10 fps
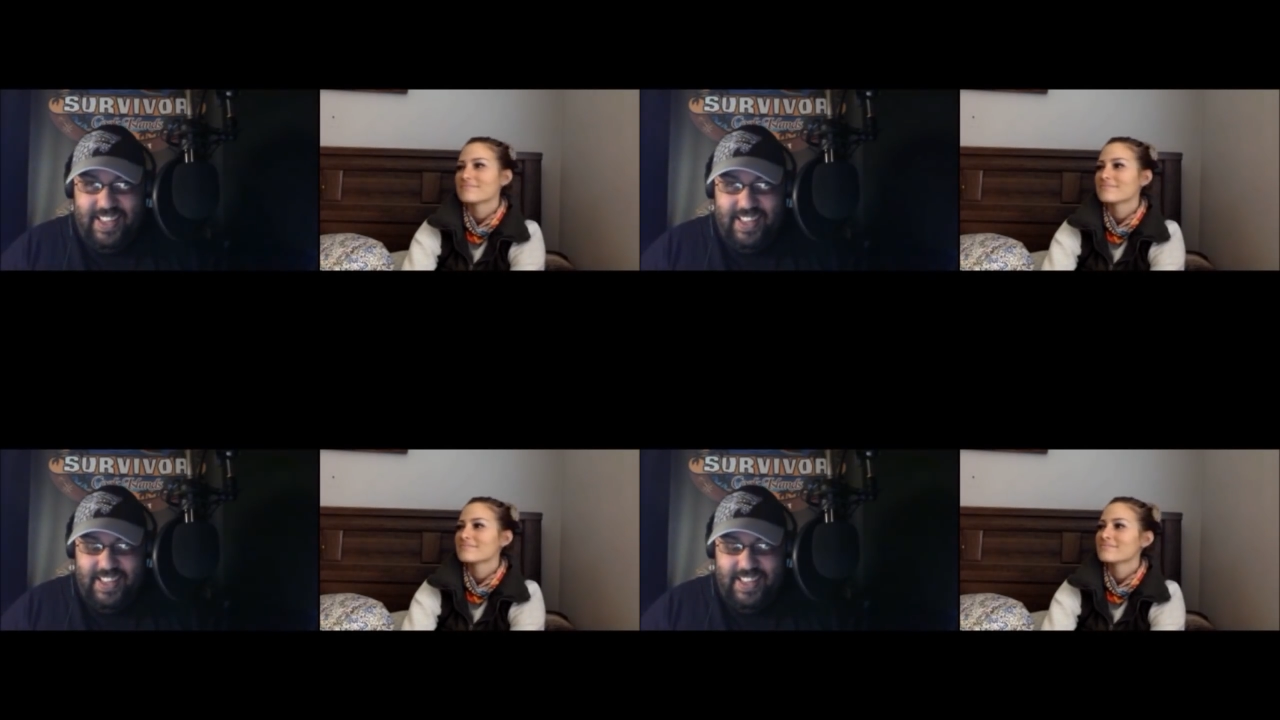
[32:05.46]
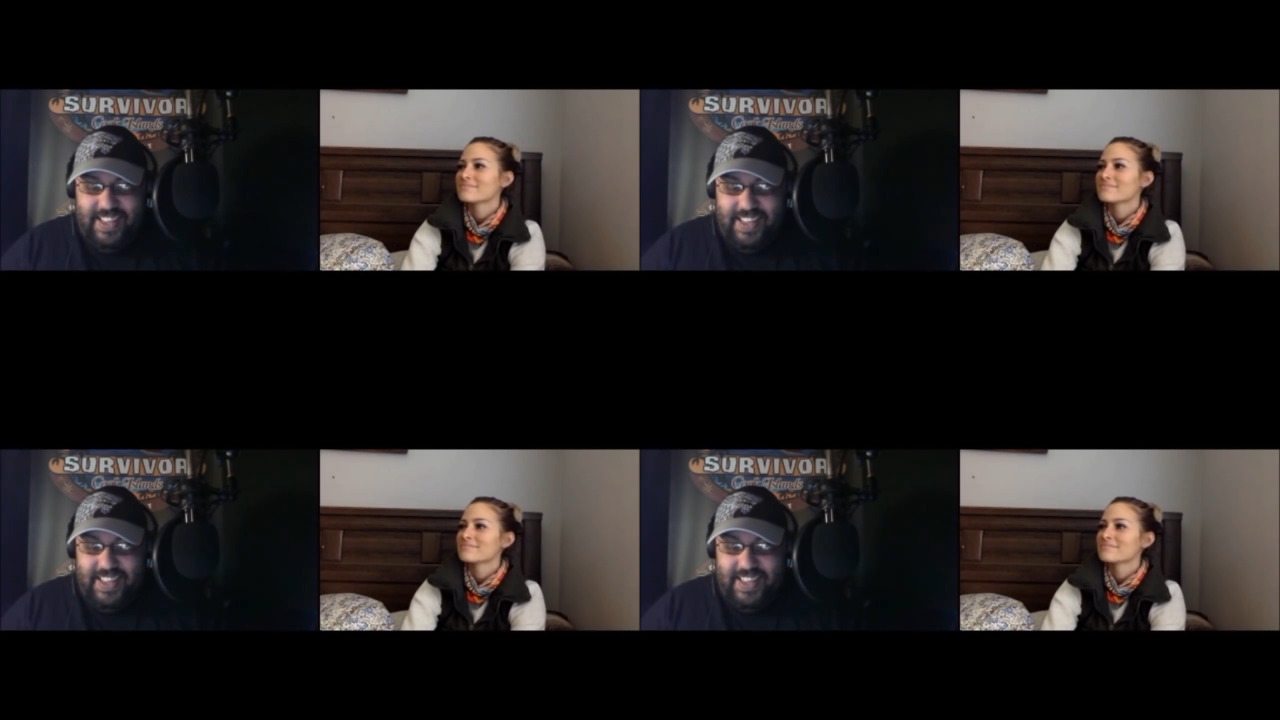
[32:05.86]

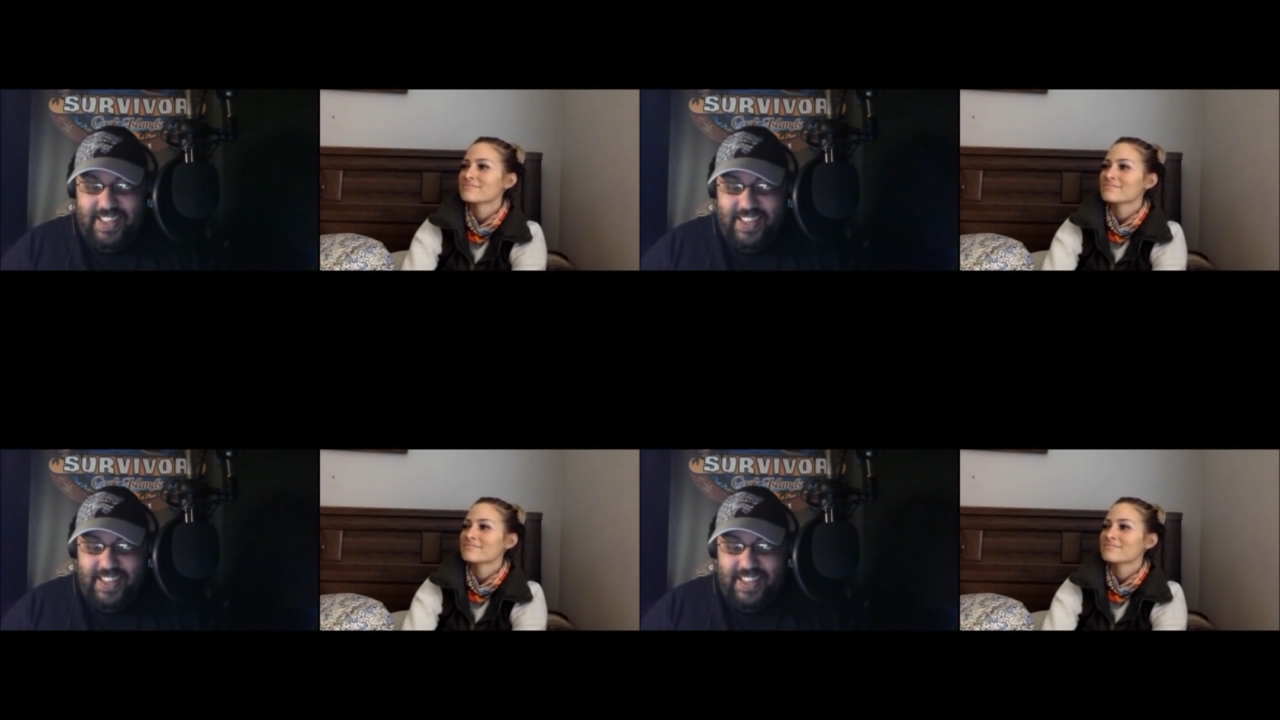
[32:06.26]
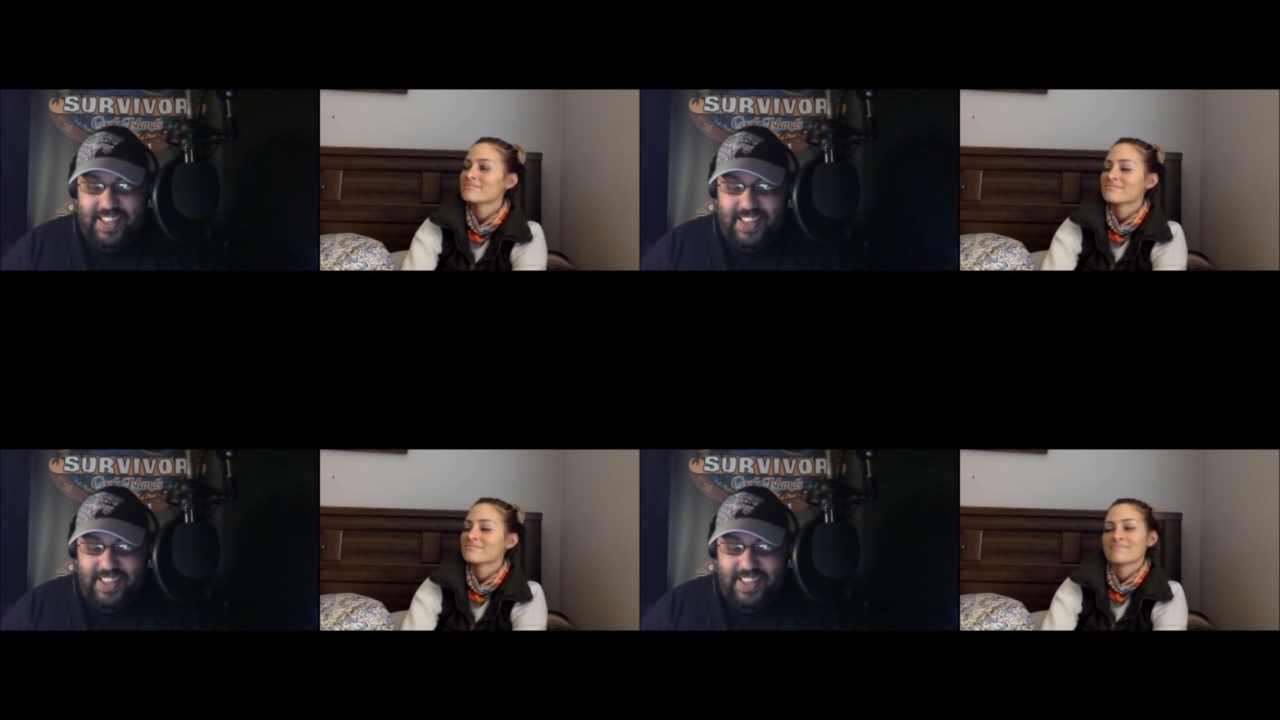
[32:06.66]

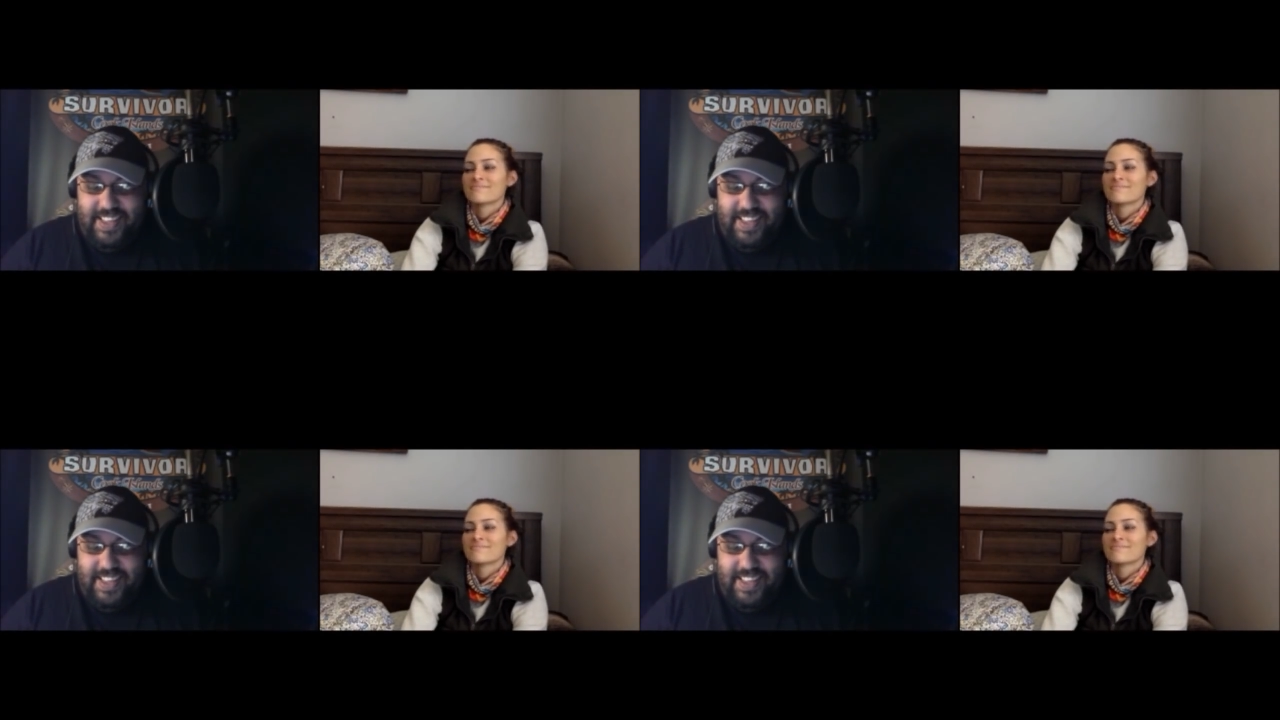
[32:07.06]
Nothing is said.